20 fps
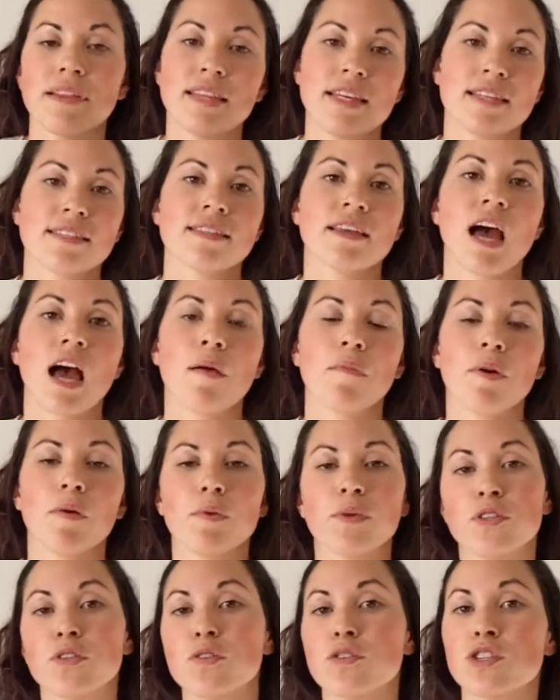this time I
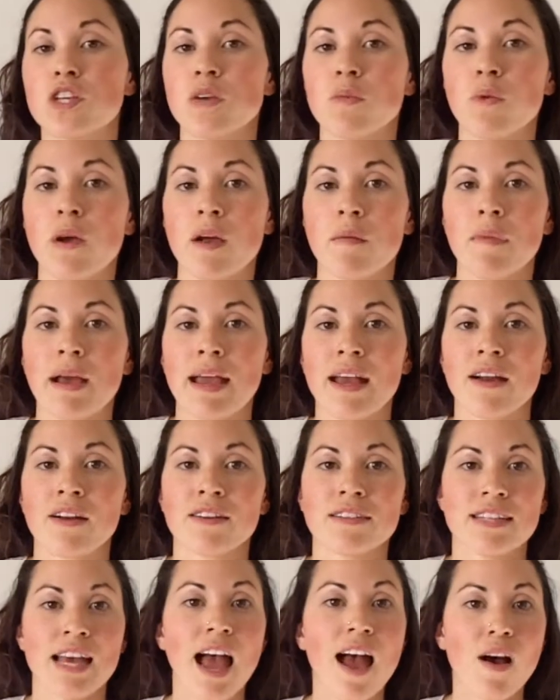would usually wear my
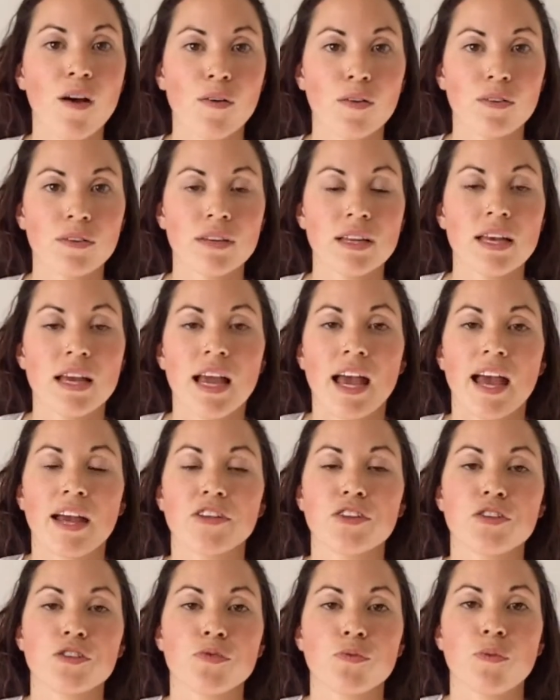hair down
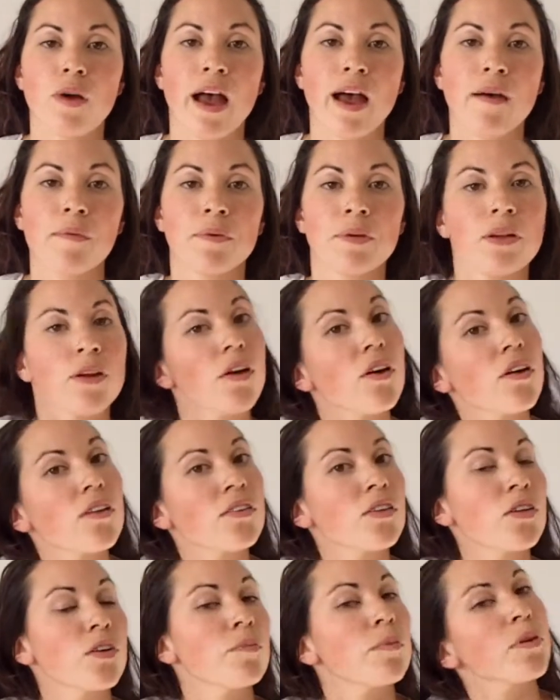and just wrap it a
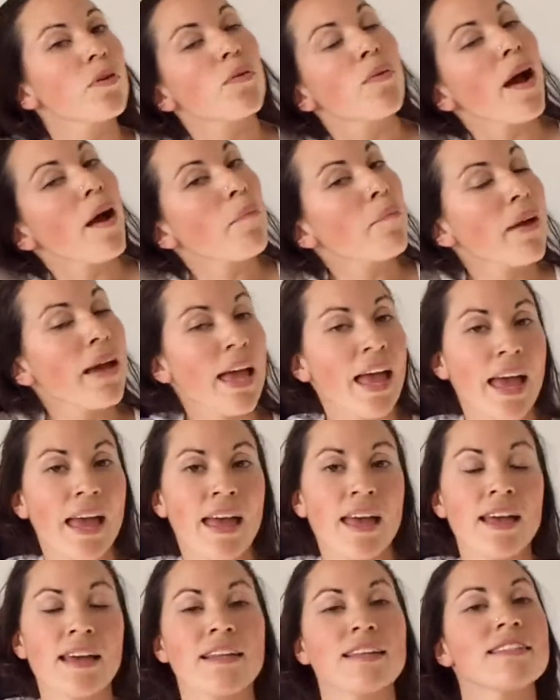little bit around my
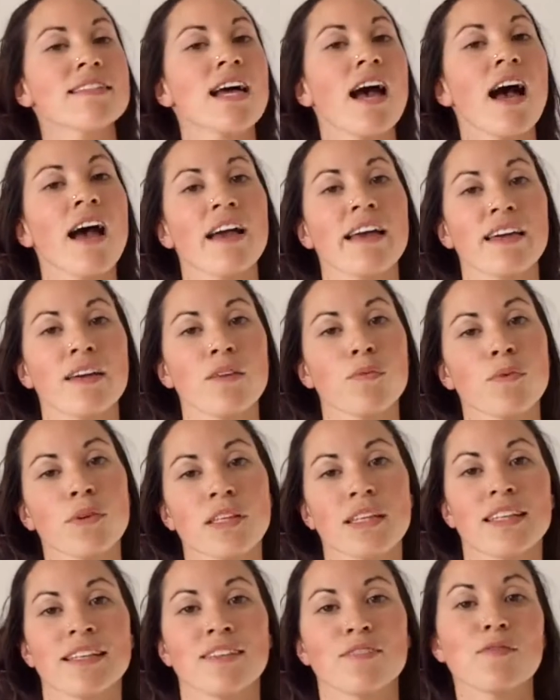head and tie it
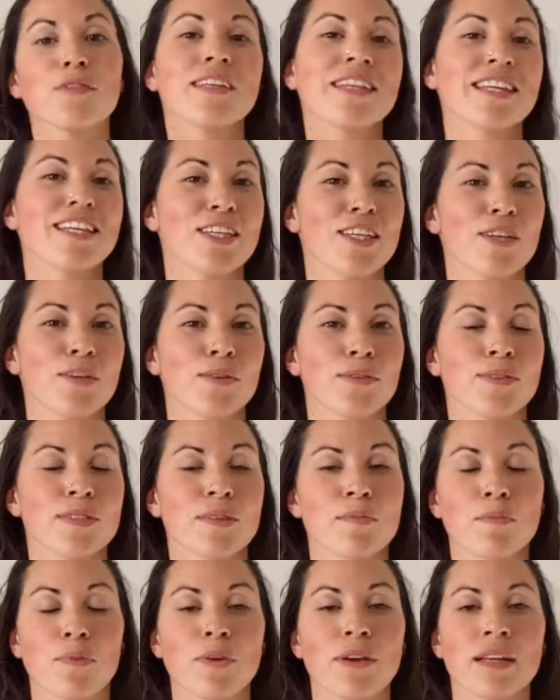really cute
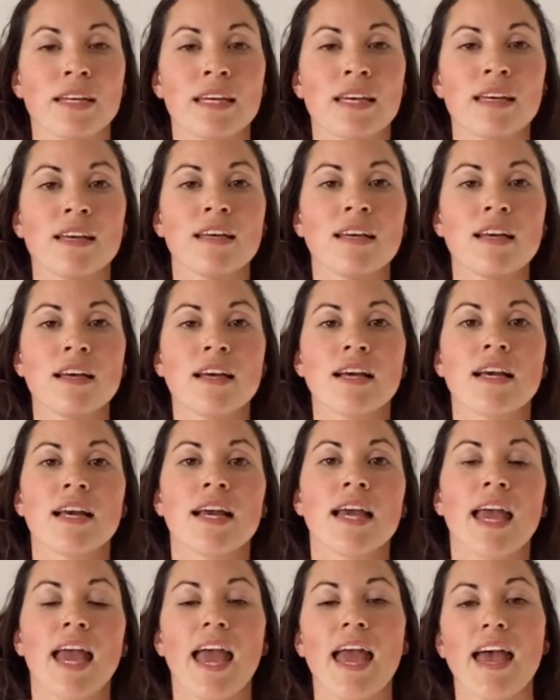and pretty.
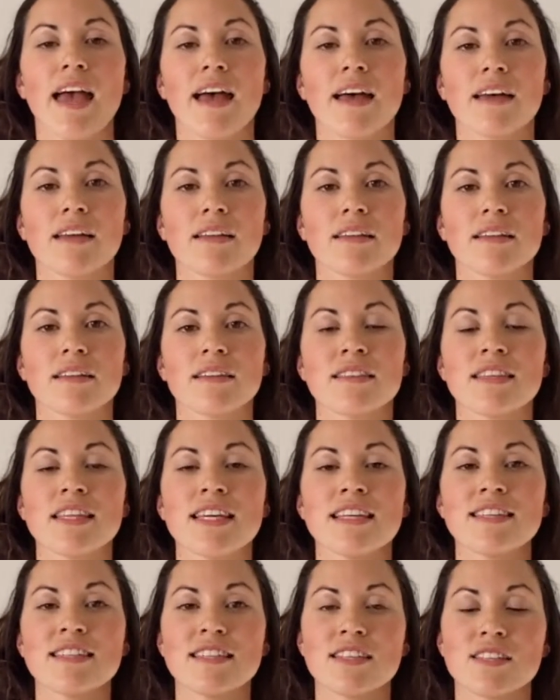And
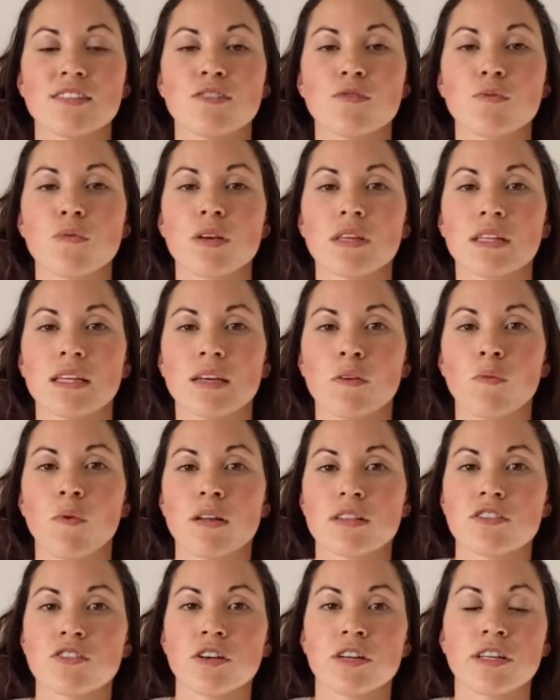this is really
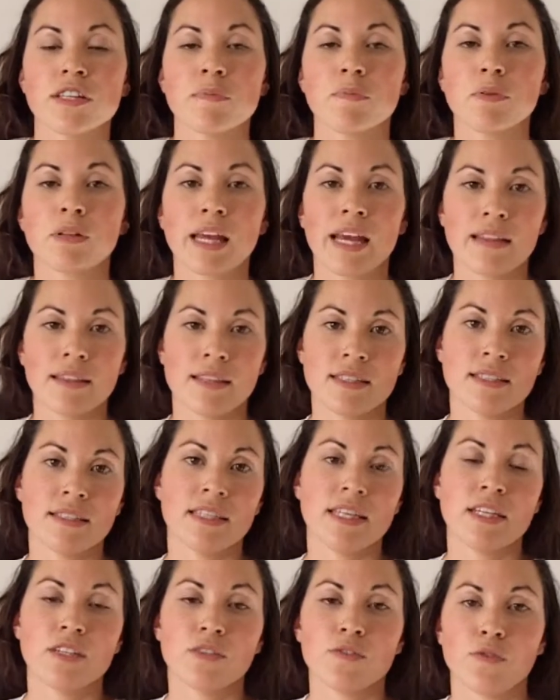what started to plant the
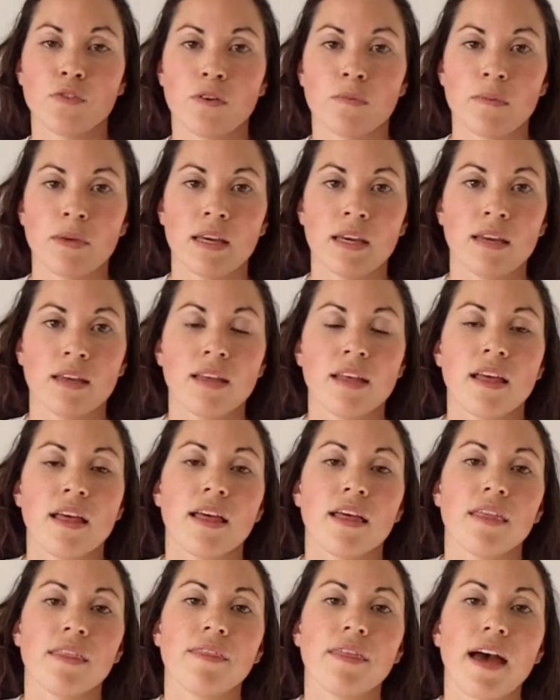seeds for me,
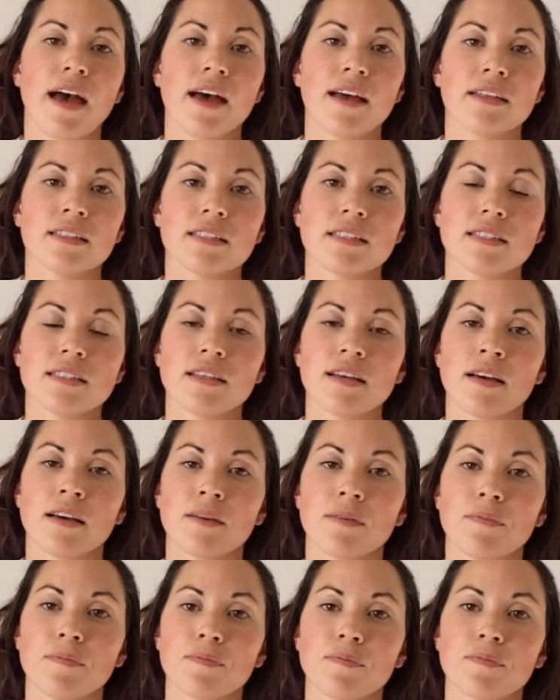that
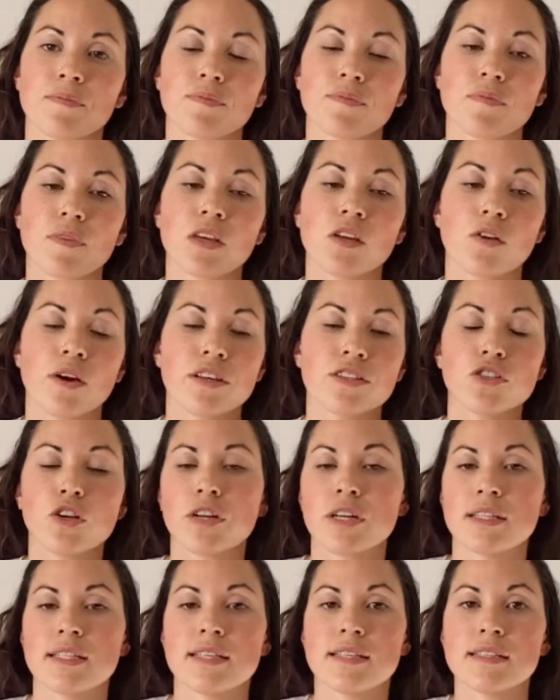I
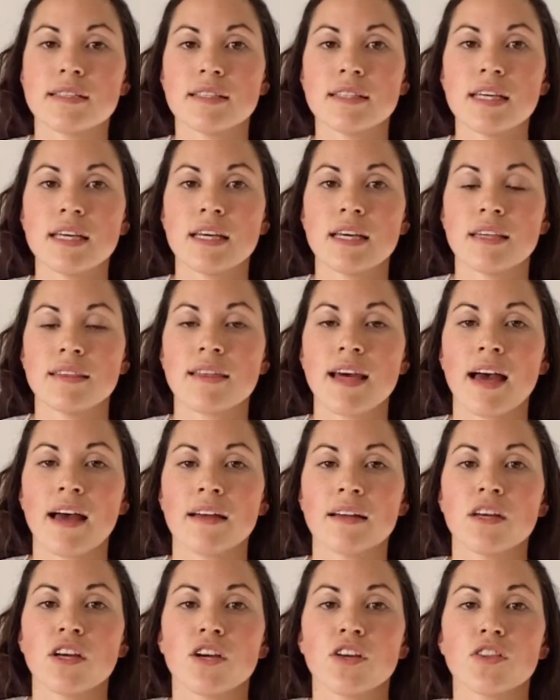started to see
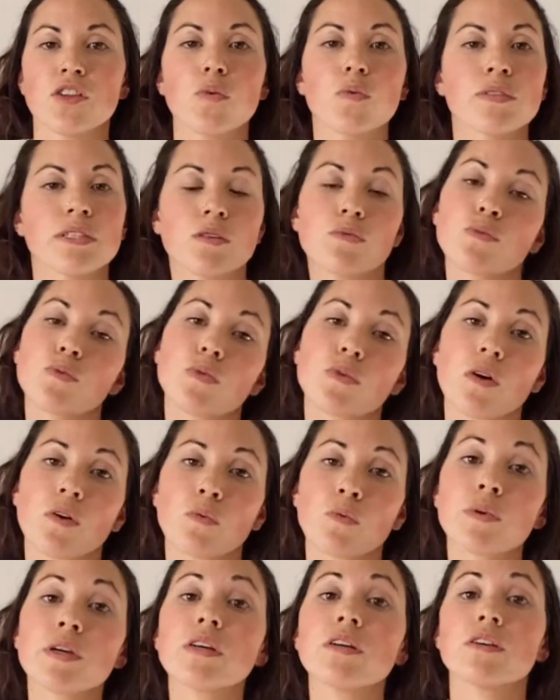that there was a
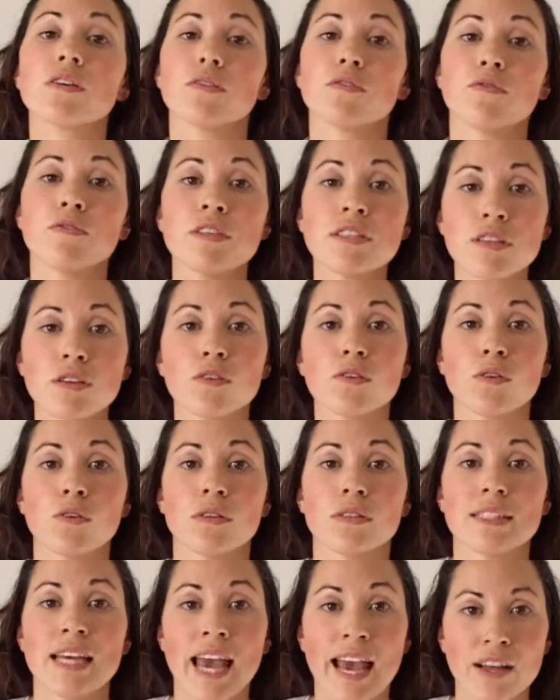real
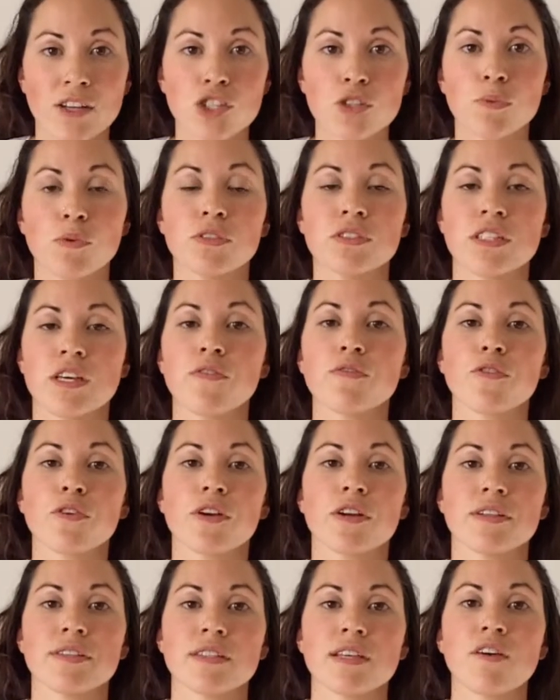physical, tangible
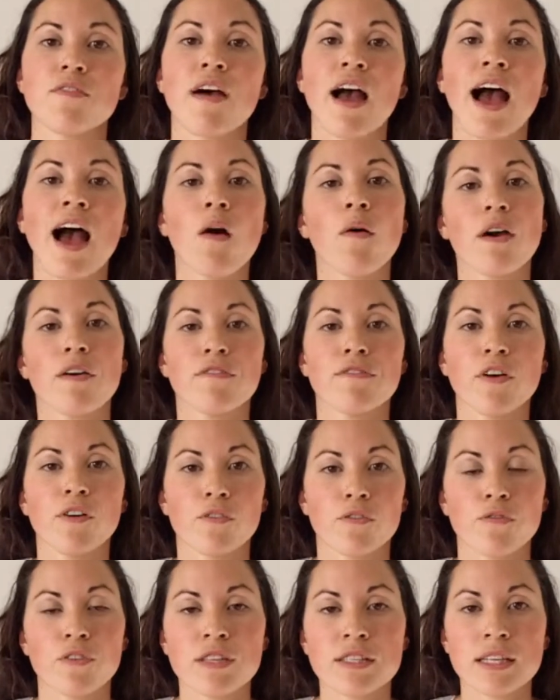difference of how I
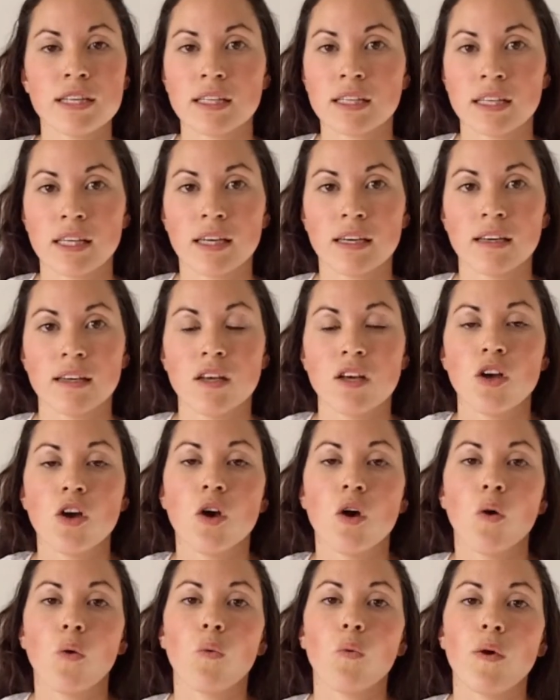felt physically.
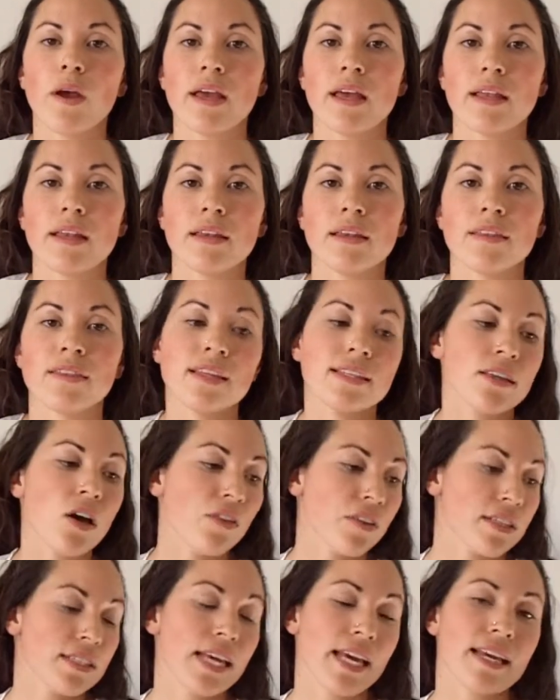On
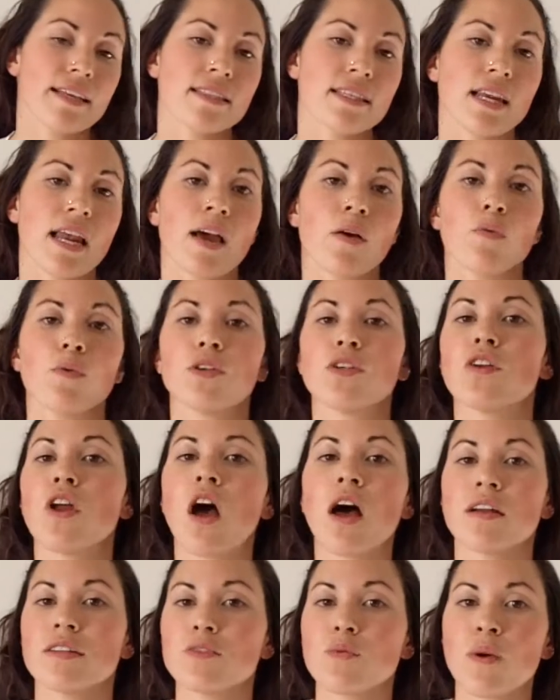the days that I would
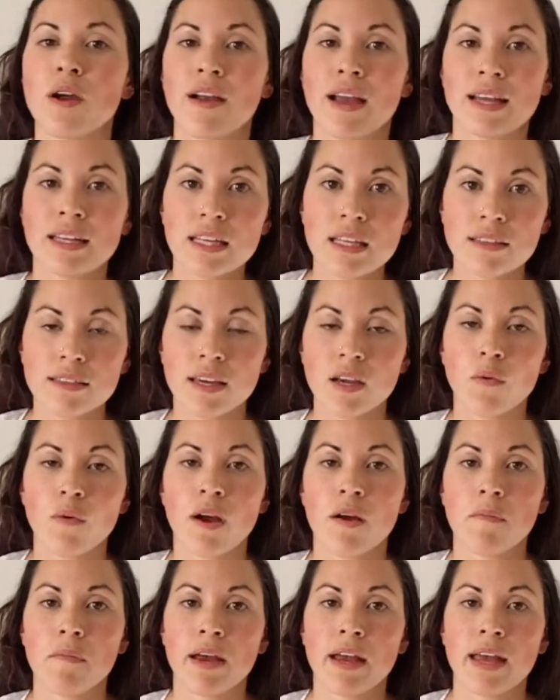not wear anything
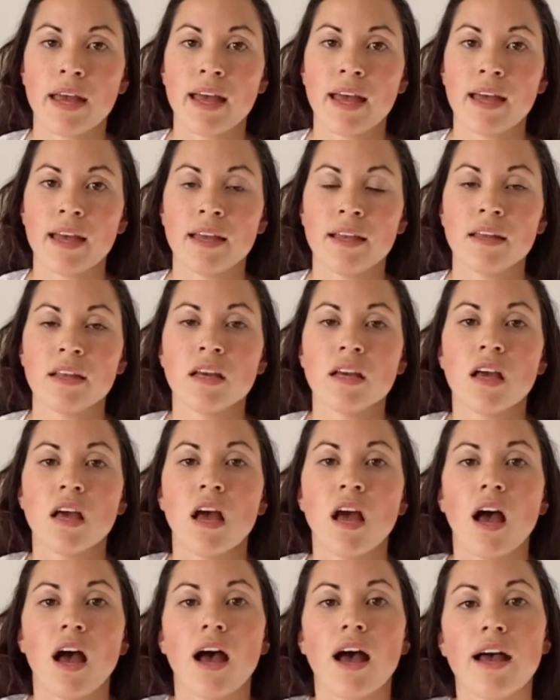around my head,
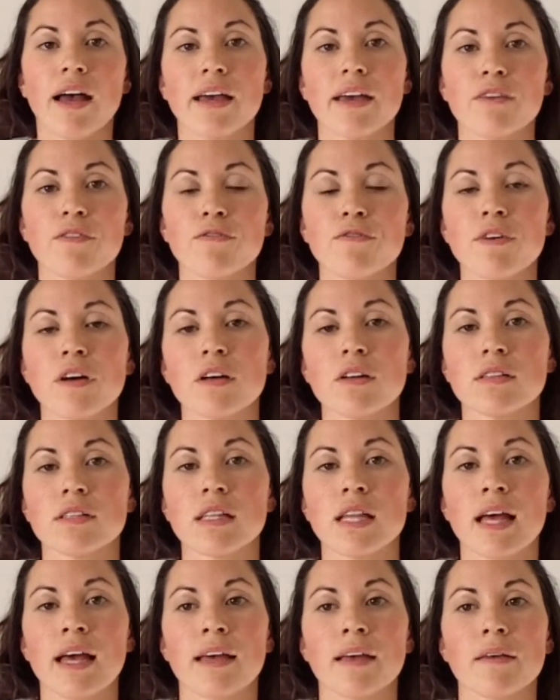I felt
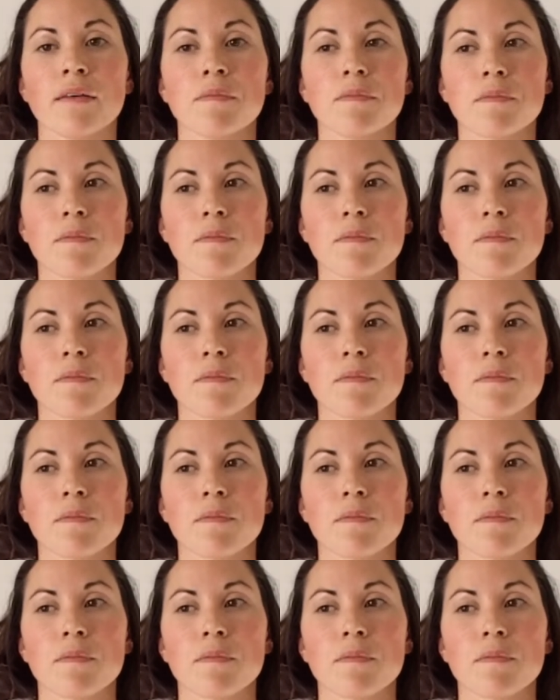like,